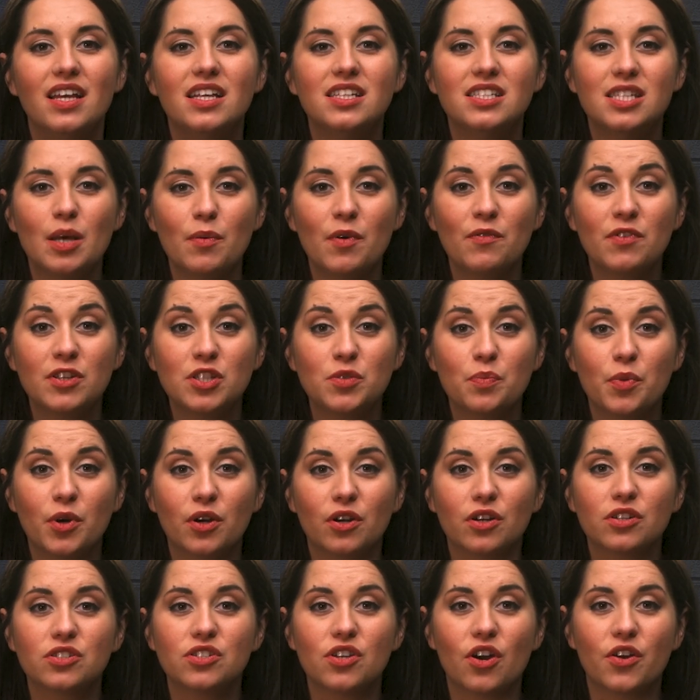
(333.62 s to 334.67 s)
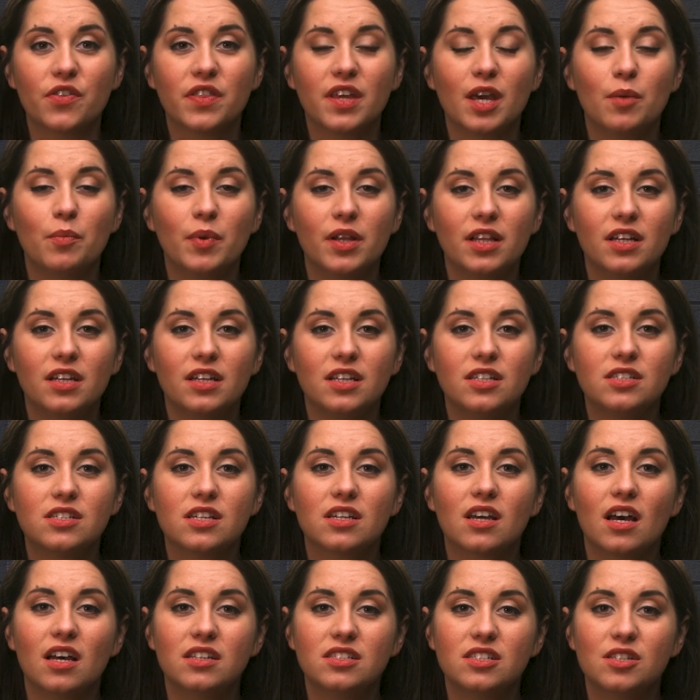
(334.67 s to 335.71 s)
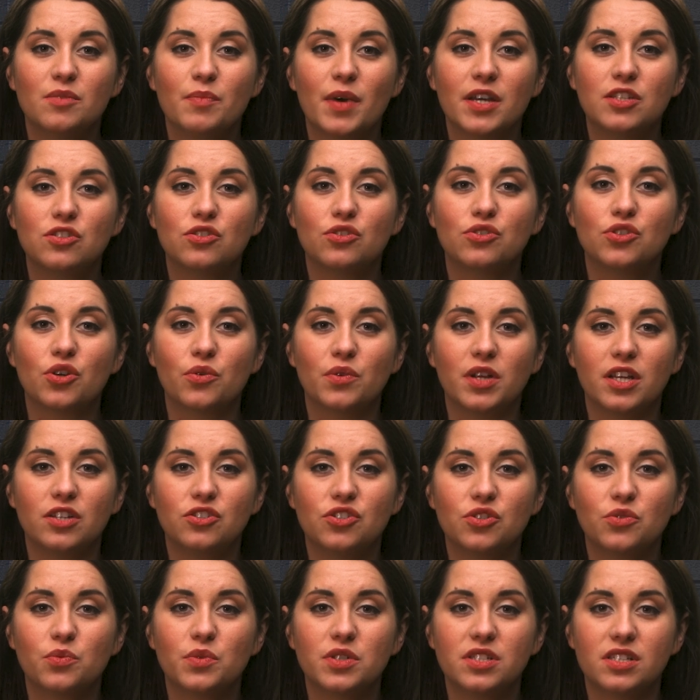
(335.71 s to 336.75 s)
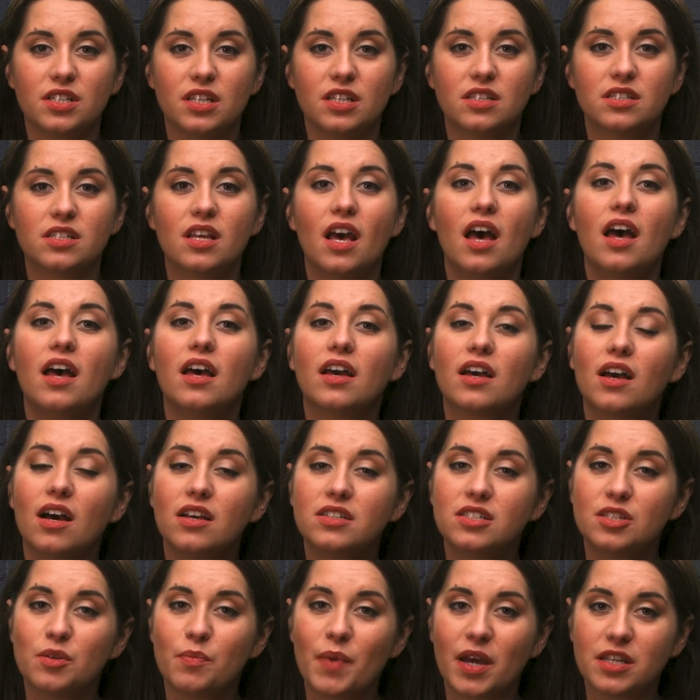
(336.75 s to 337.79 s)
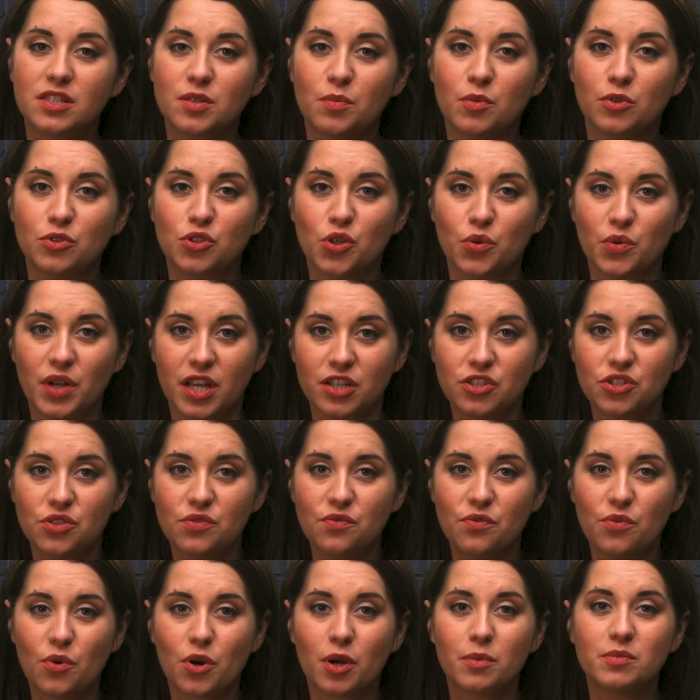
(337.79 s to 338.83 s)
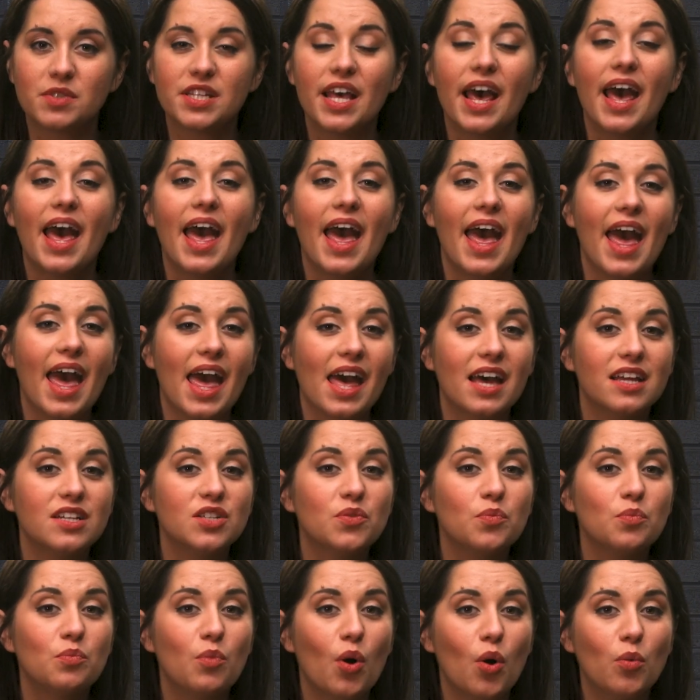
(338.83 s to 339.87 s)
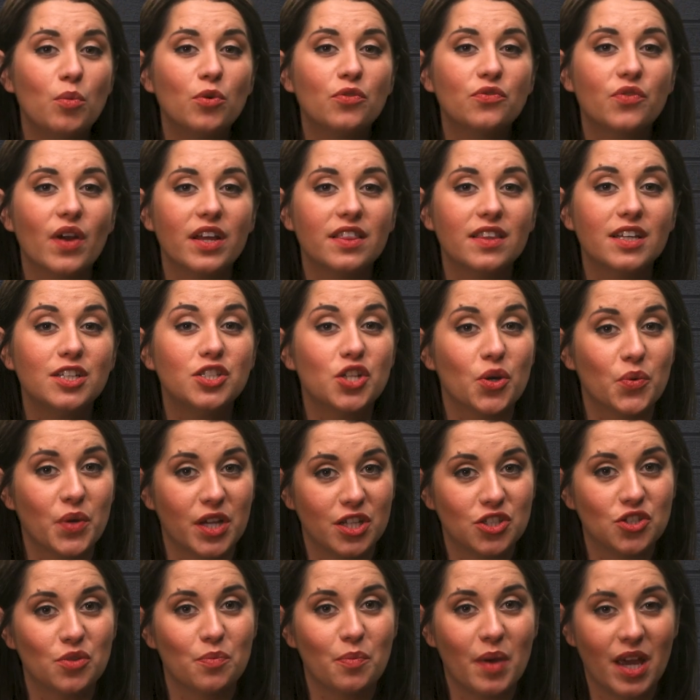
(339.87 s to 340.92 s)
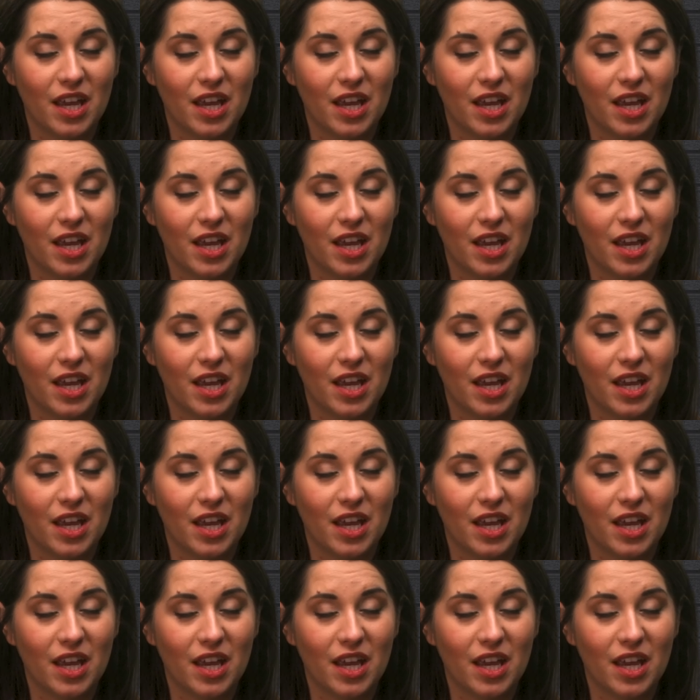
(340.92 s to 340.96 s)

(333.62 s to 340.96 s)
Some of its perks are the ability to customize your donation receipts, customizable donation forms, and mobile-friendly donation